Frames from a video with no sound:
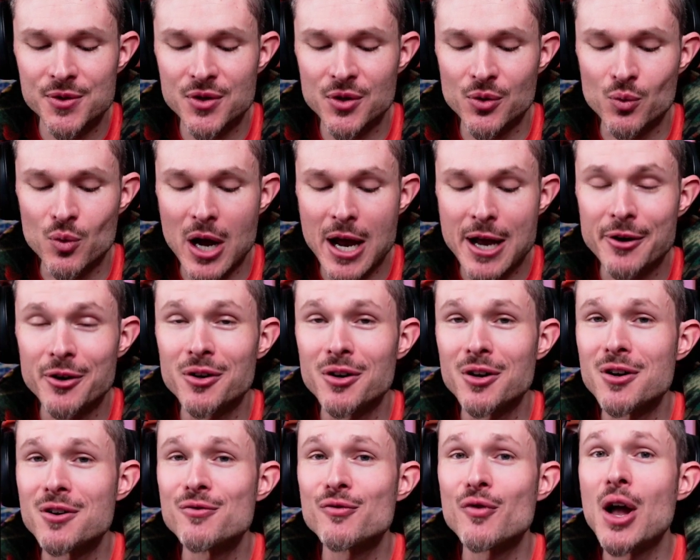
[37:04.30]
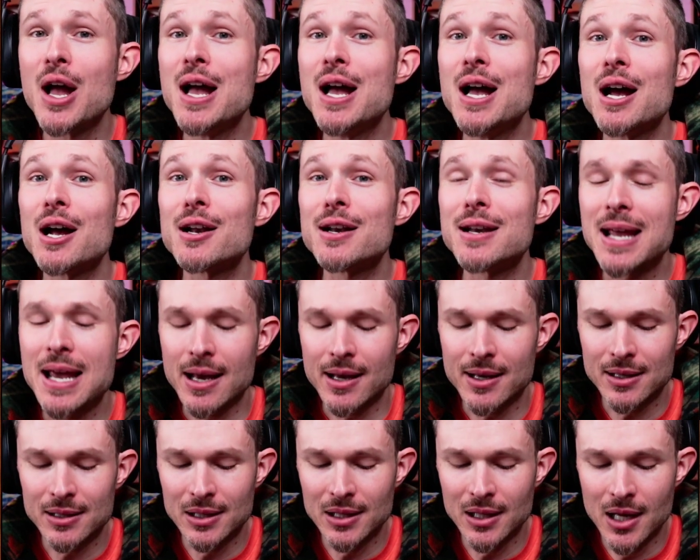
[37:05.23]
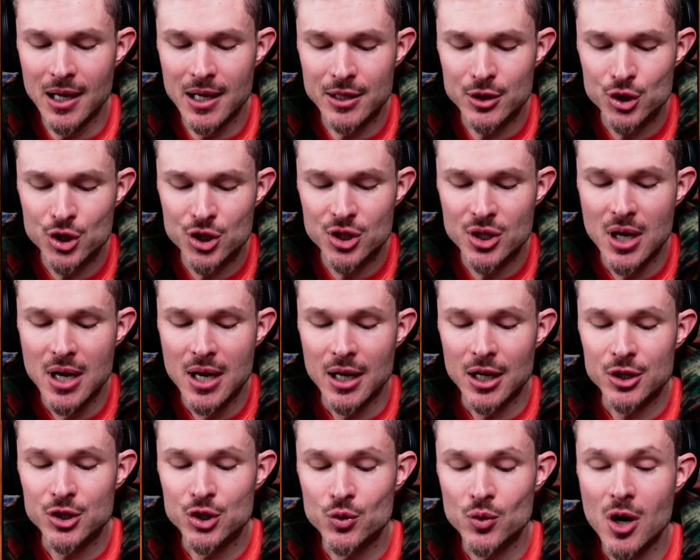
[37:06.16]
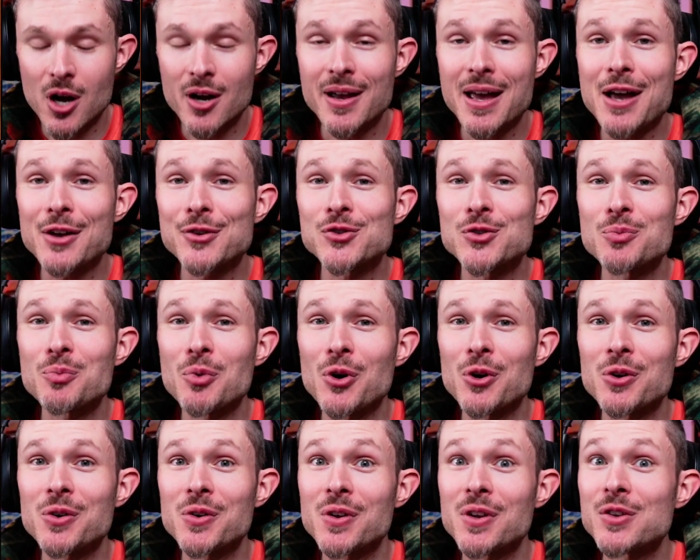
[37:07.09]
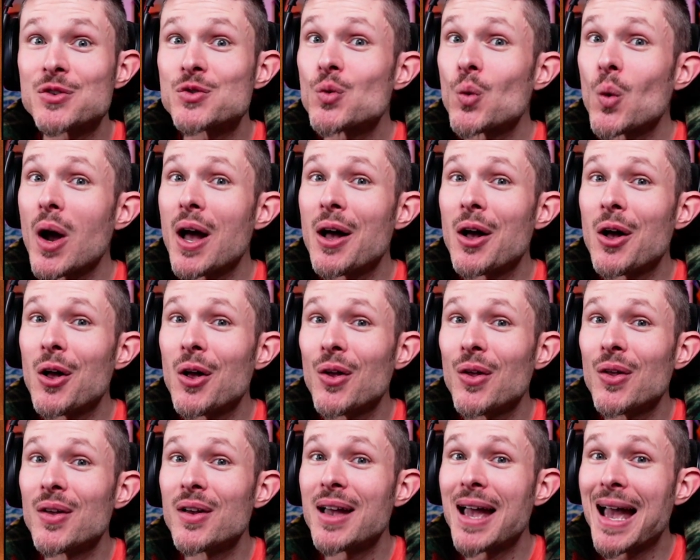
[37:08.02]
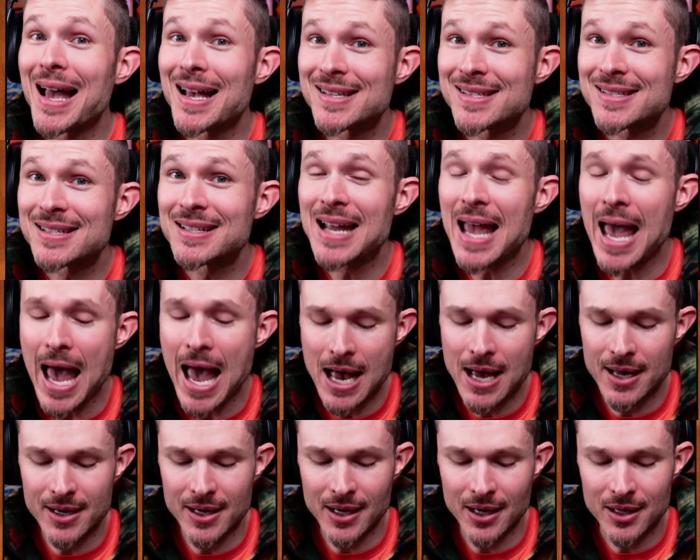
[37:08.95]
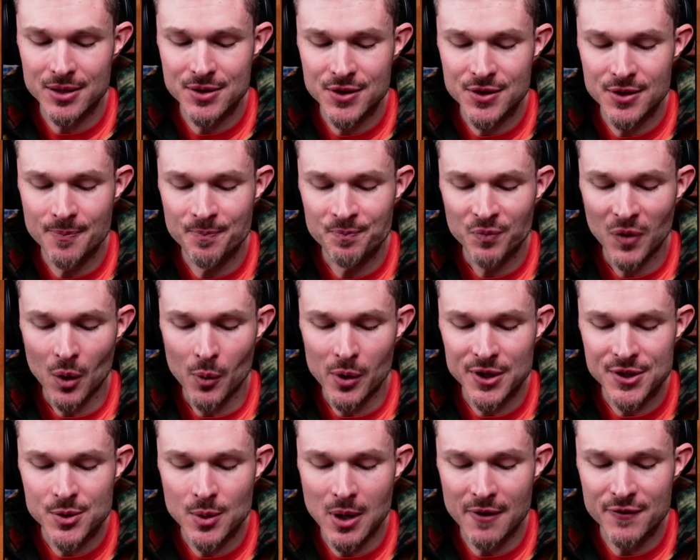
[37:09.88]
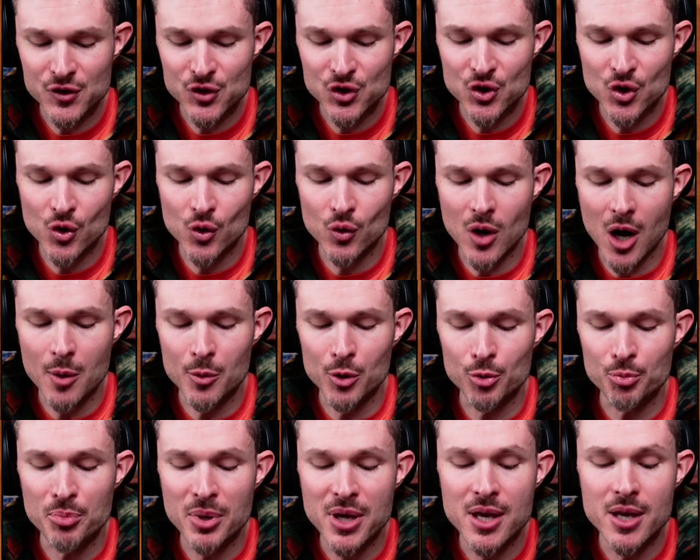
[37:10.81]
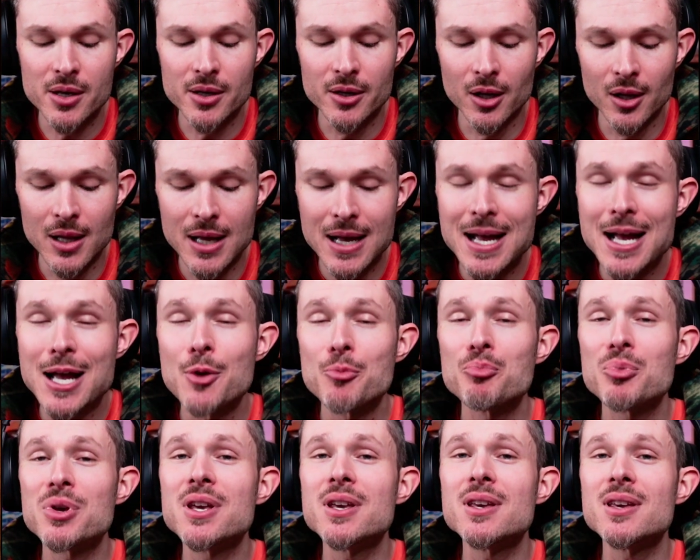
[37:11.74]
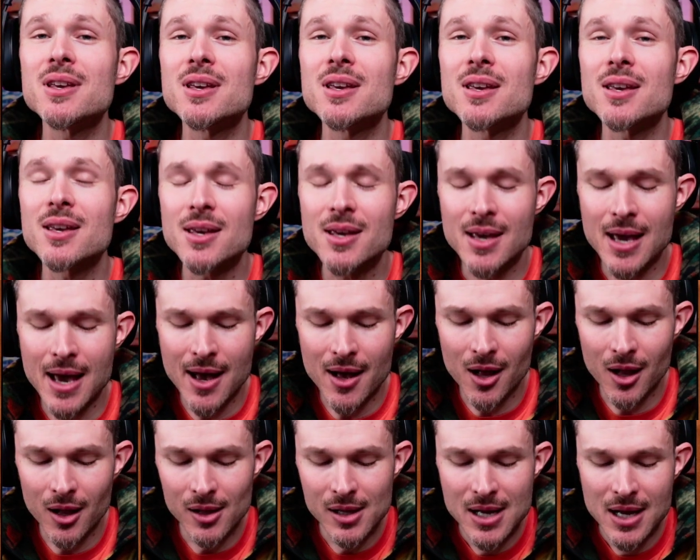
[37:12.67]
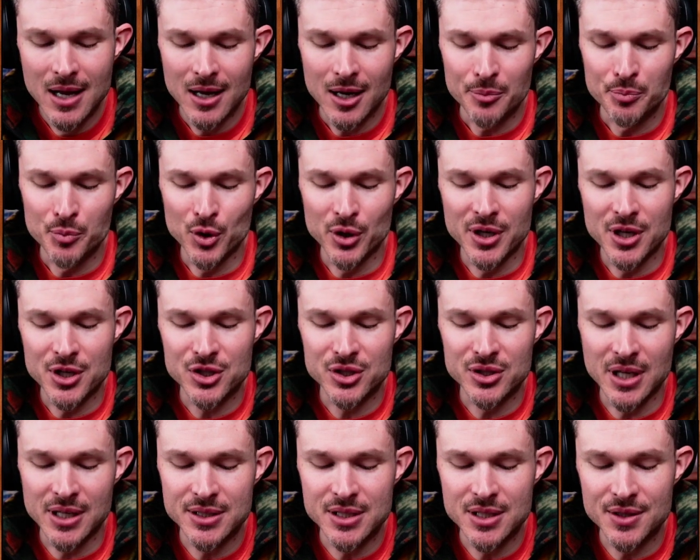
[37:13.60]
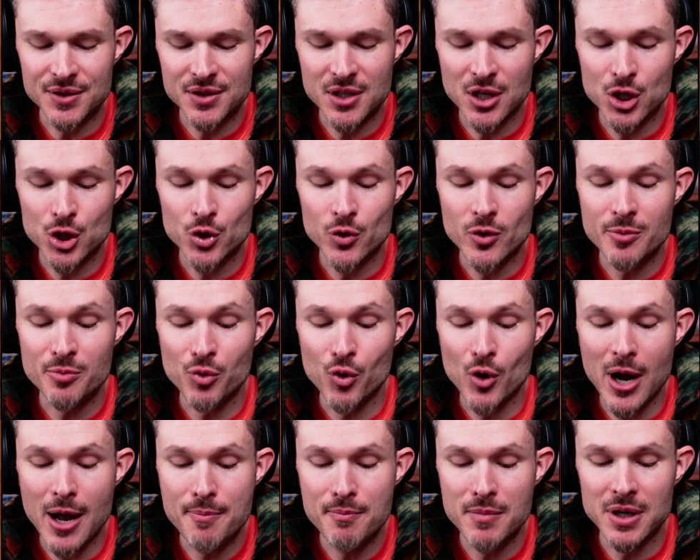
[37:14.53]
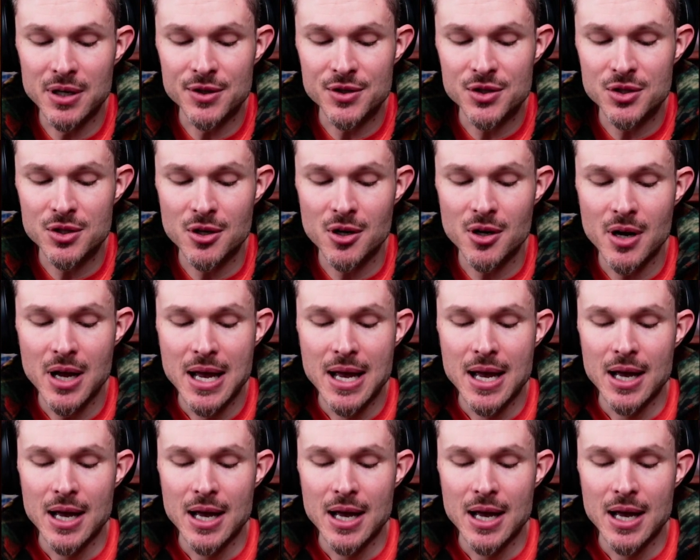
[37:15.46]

the writer of Naked Lunch, a drug expert as well as an addict. We also have Sir Robert Peel, P-E-E-L, a British 19th century prime minister.